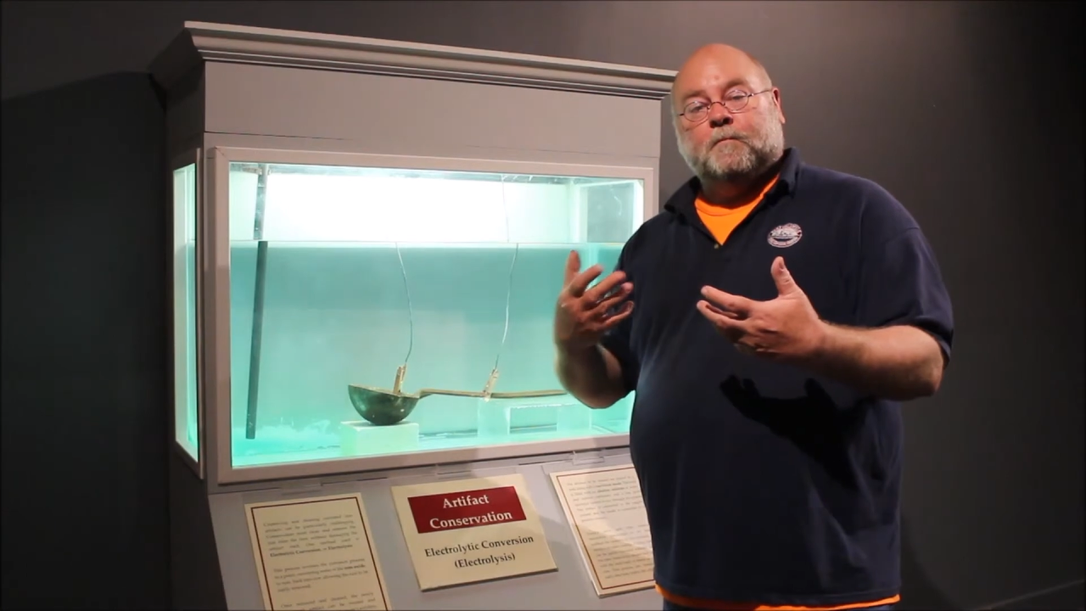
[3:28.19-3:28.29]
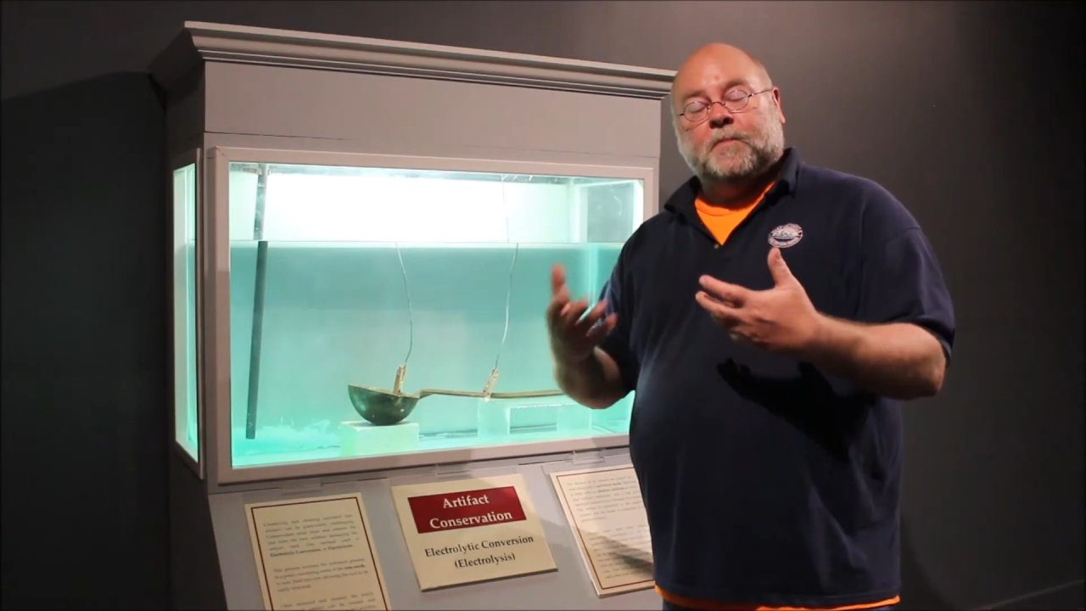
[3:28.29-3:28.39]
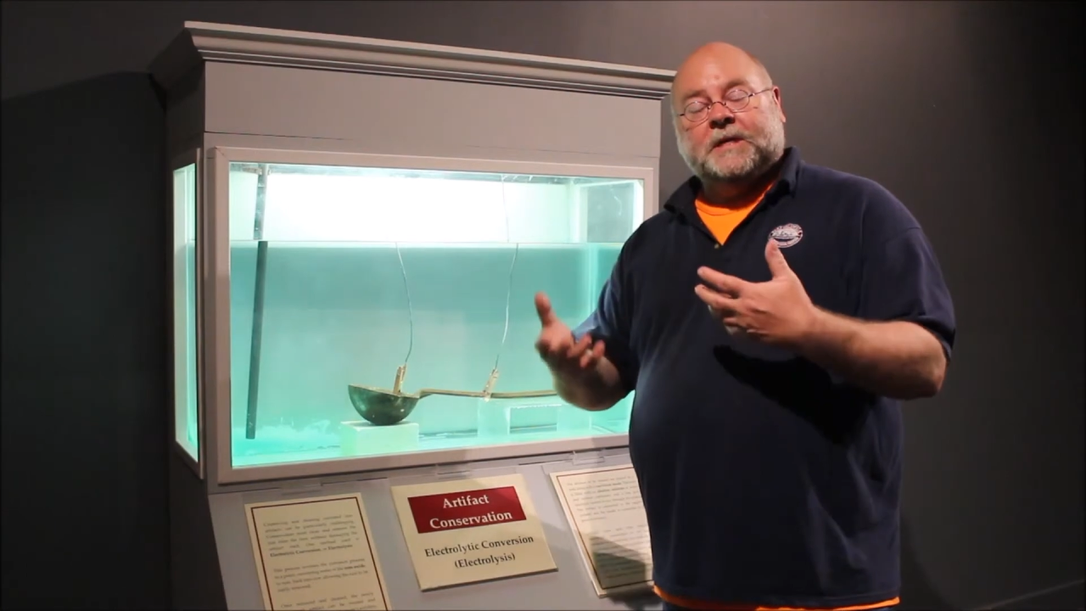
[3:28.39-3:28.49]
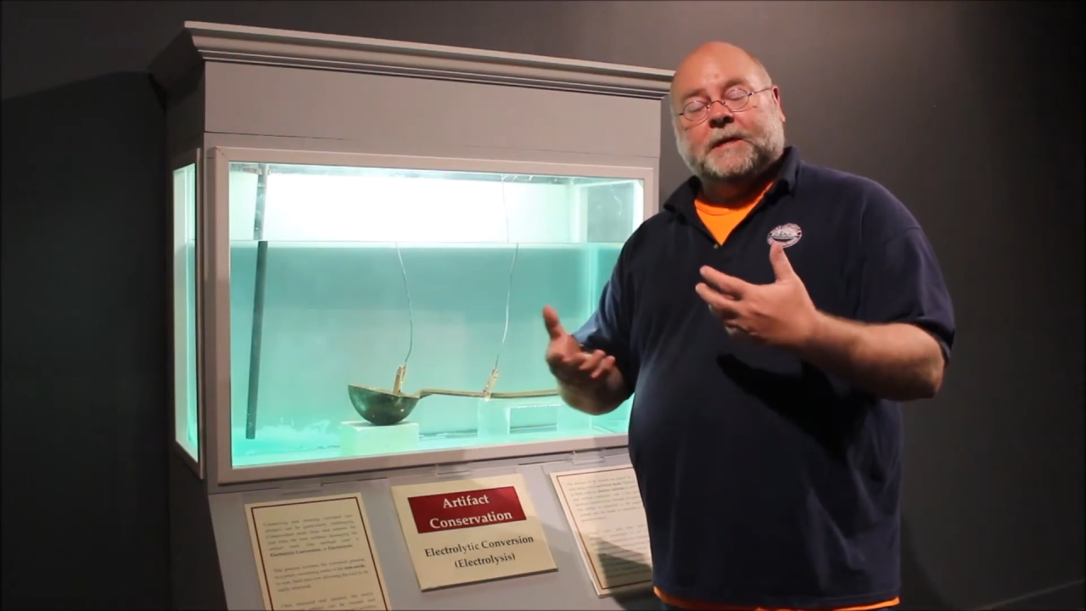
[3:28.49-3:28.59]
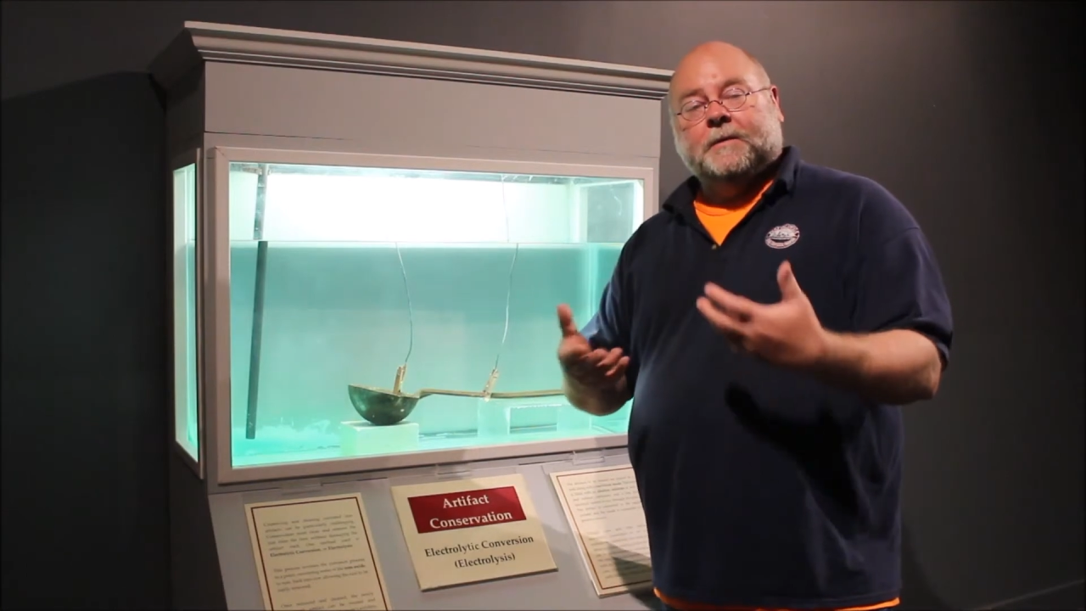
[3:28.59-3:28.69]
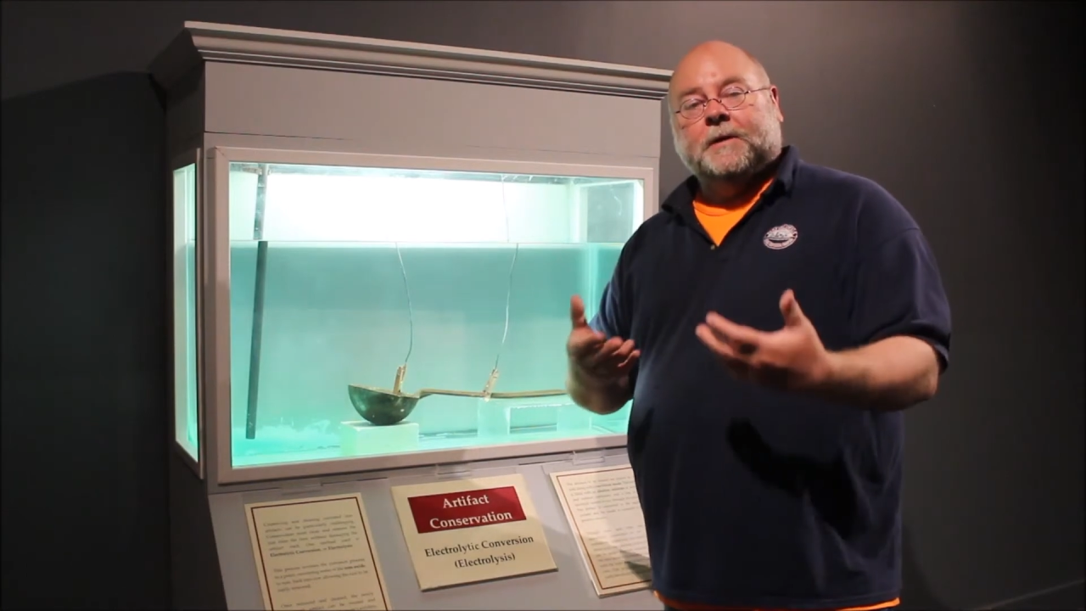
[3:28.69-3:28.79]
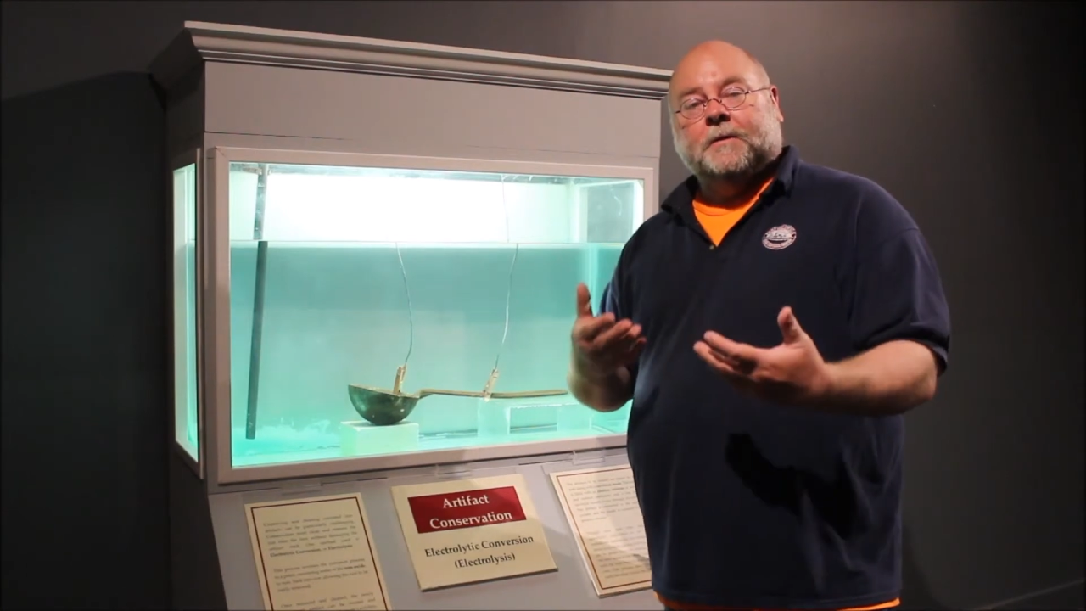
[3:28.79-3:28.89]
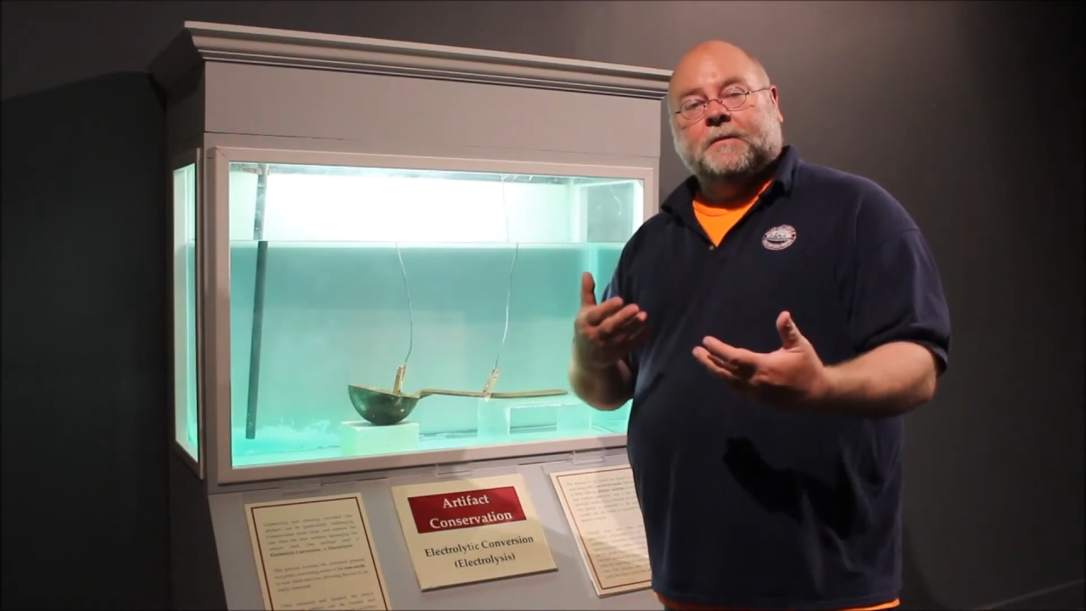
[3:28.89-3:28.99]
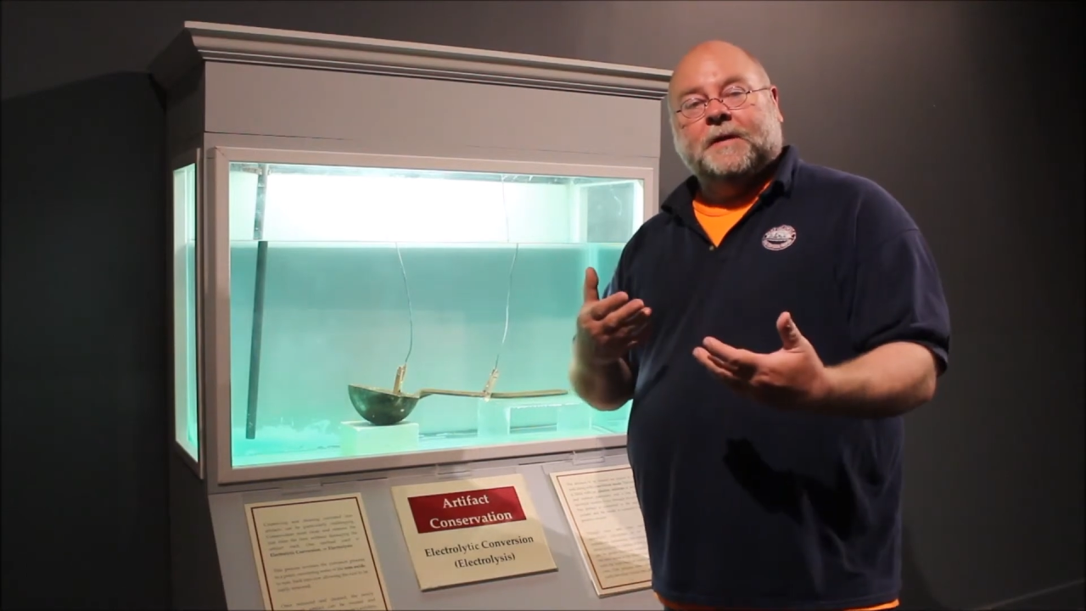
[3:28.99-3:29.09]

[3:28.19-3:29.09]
material